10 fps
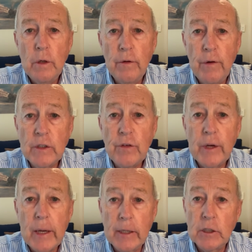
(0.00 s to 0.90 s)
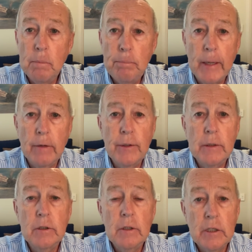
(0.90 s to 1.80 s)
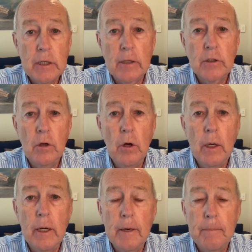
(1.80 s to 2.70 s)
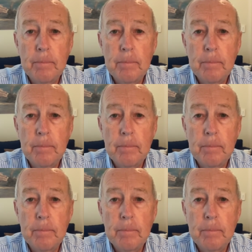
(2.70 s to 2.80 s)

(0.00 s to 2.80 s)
diversification benefits discussed earlier.